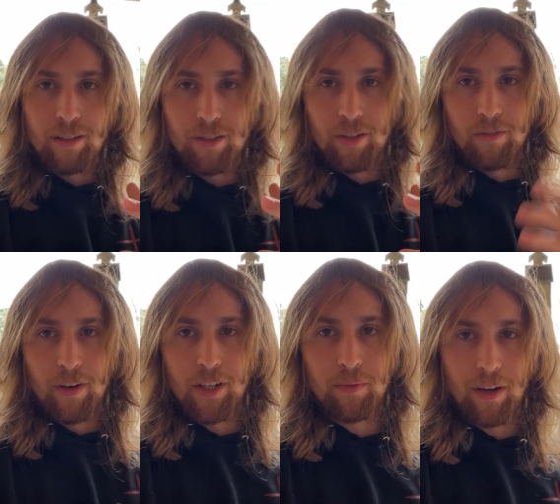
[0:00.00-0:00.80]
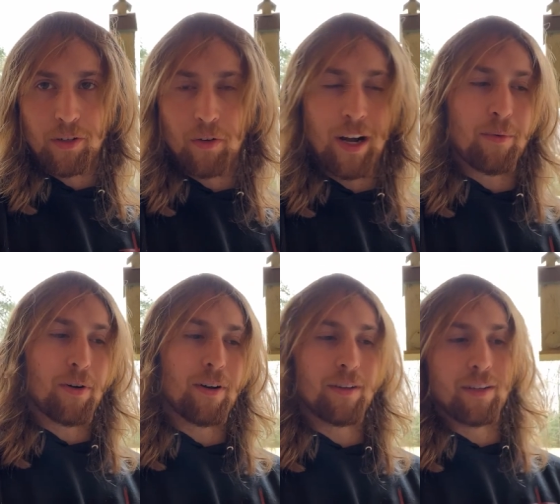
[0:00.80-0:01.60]
Just finished my
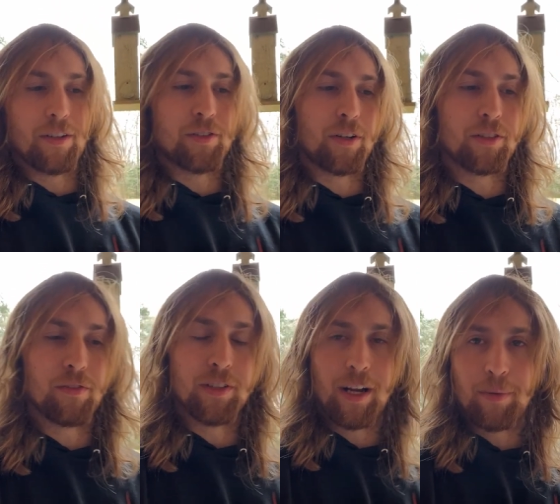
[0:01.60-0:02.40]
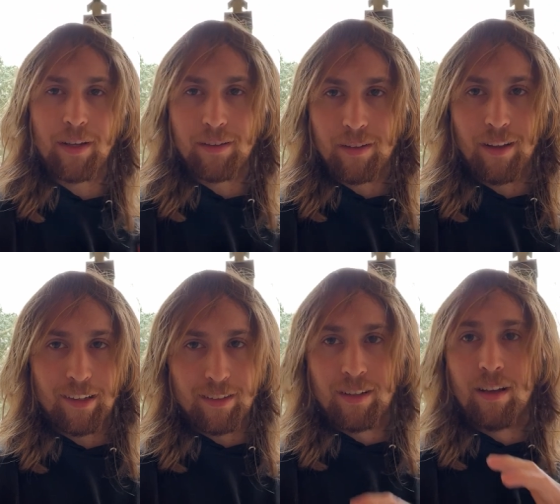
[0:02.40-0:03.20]
grammar and sentence structure for Japanese
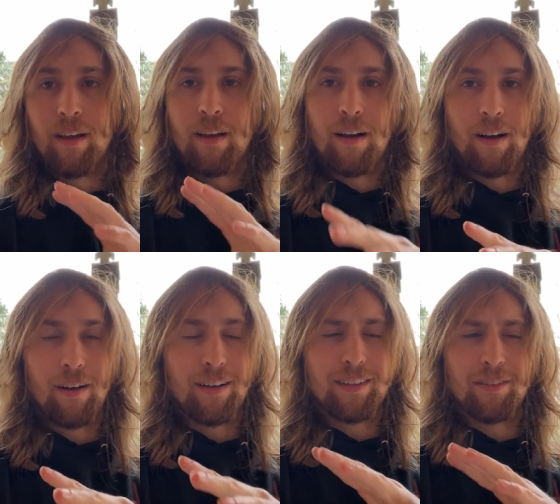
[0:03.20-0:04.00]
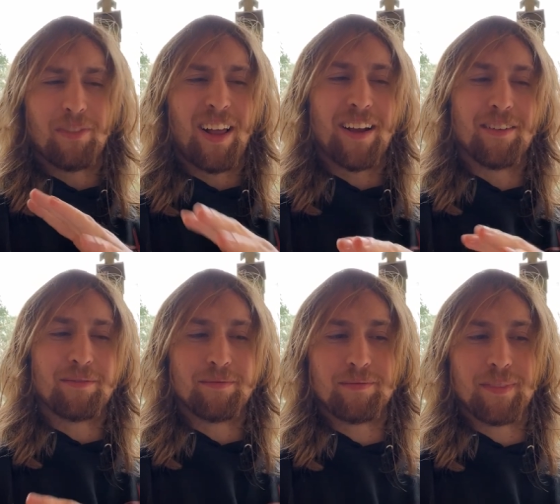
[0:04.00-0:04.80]
test. Uh, it took like
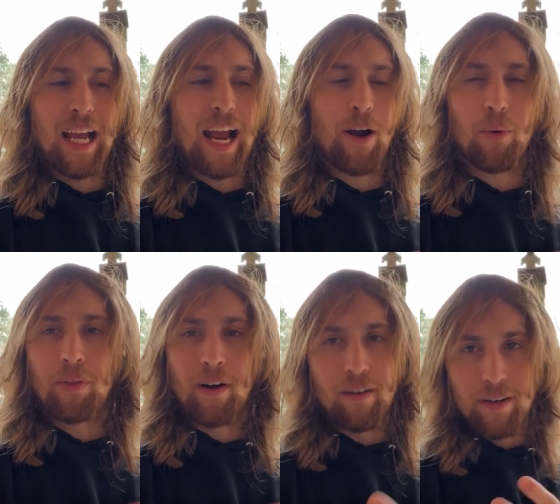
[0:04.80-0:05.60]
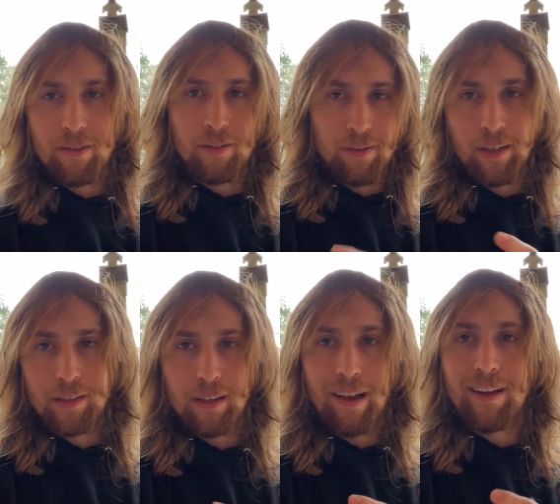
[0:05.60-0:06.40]
hour 30 to
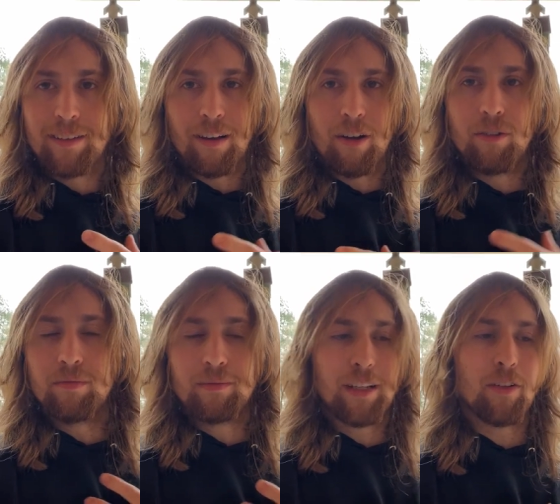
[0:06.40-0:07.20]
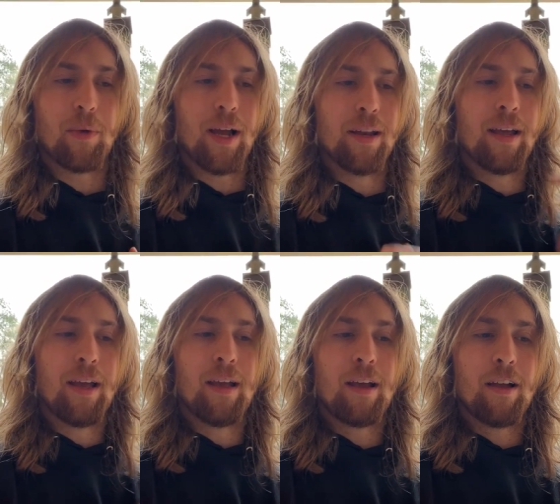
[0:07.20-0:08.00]
finish that. So not too bad.
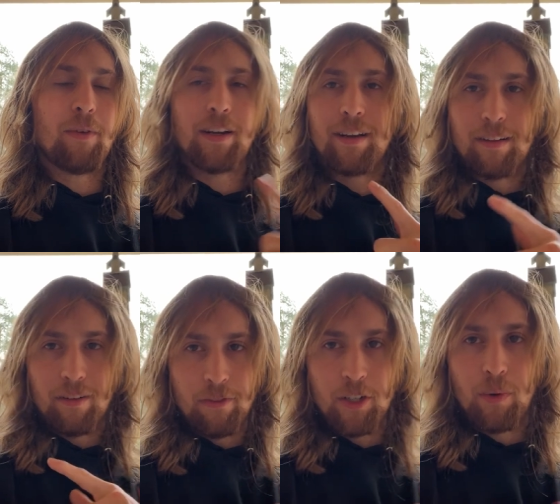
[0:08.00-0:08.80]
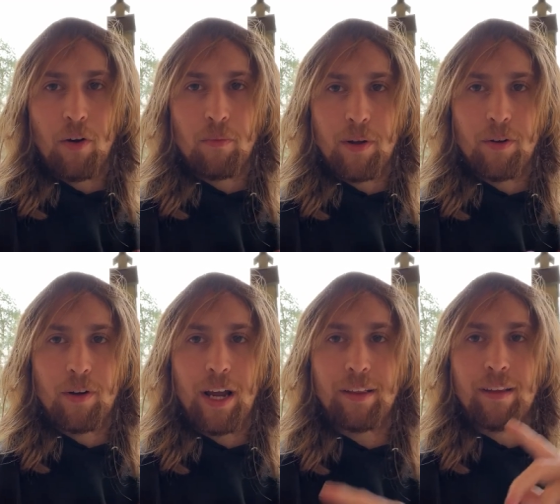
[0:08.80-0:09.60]
I'm about to get in there and finish my oatmeal
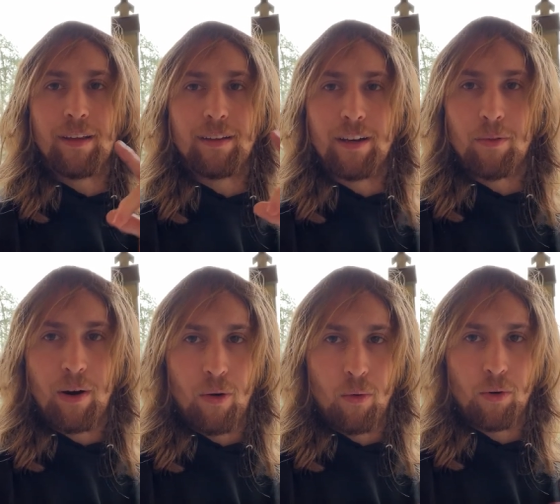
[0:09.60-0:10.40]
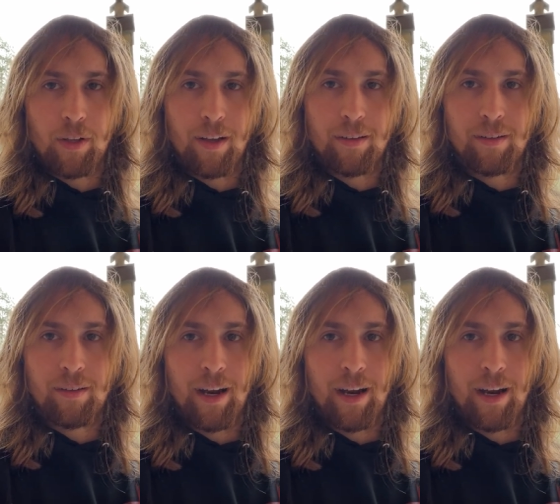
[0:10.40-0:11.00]
and then get on my oral test.